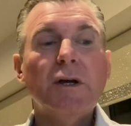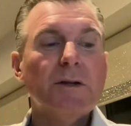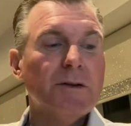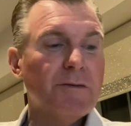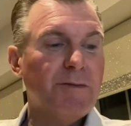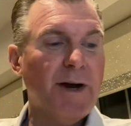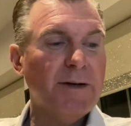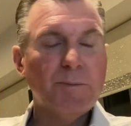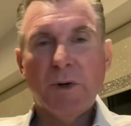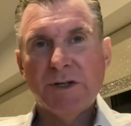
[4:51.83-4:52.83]
The
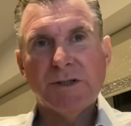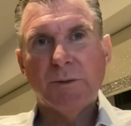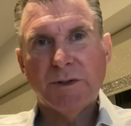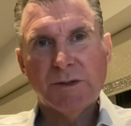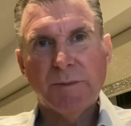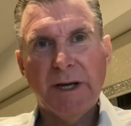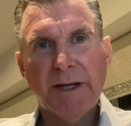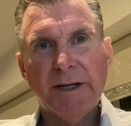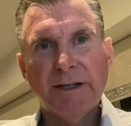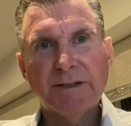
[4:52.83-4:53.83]
final point I want to
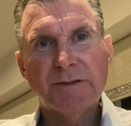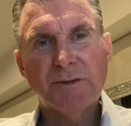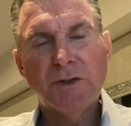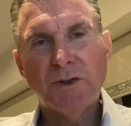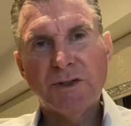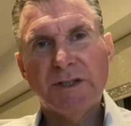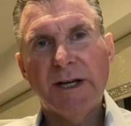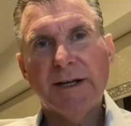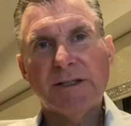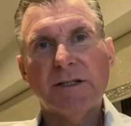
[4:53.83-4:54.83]
make is, of course,
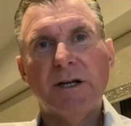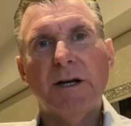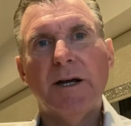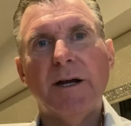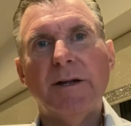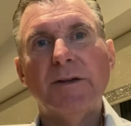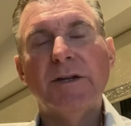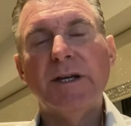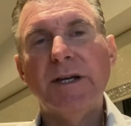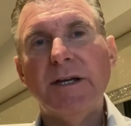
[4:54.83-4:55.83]
that
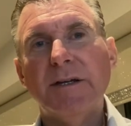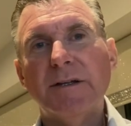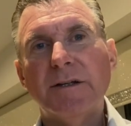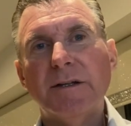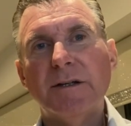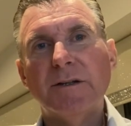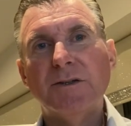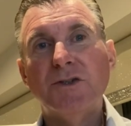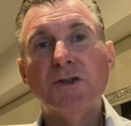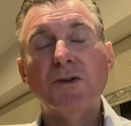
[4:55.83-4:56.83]
the
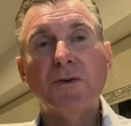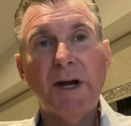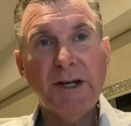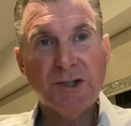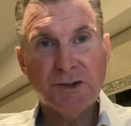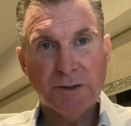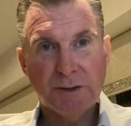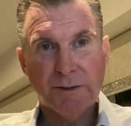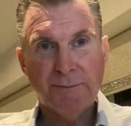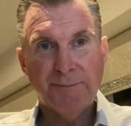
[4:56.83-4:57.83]

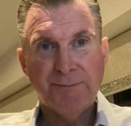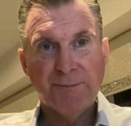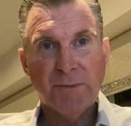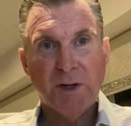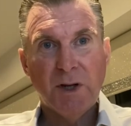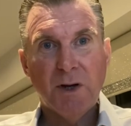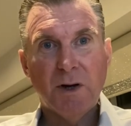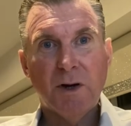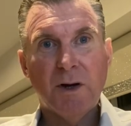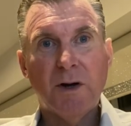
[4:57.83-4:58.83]
duration
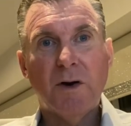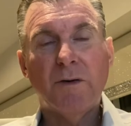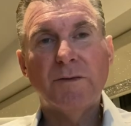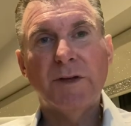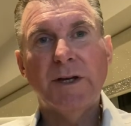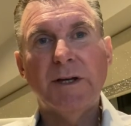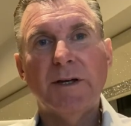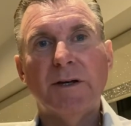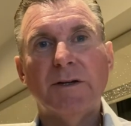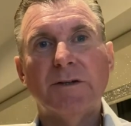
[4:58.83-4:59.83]
of
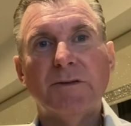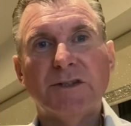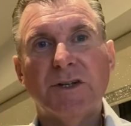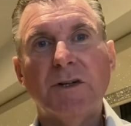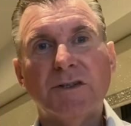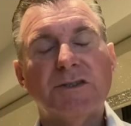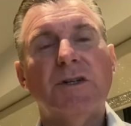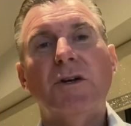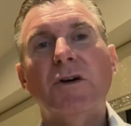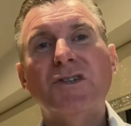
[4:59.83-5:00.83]
the results,
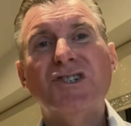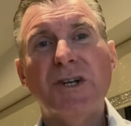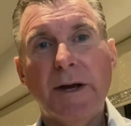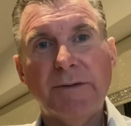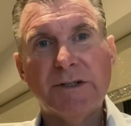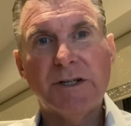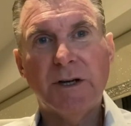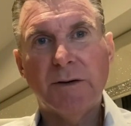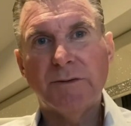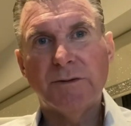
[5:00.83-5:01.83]
the
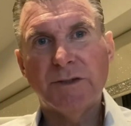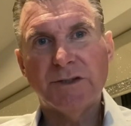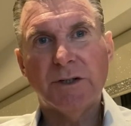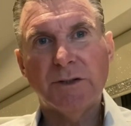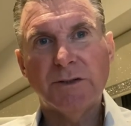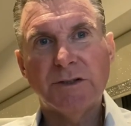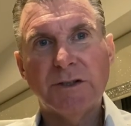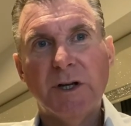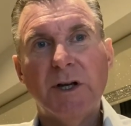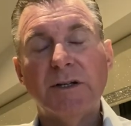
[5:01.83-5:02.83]
longevity of the
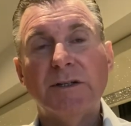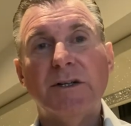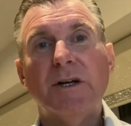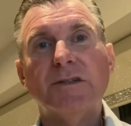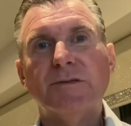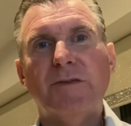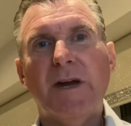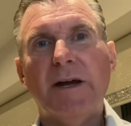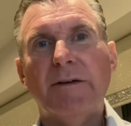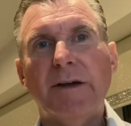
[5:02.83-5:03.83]
results, does vary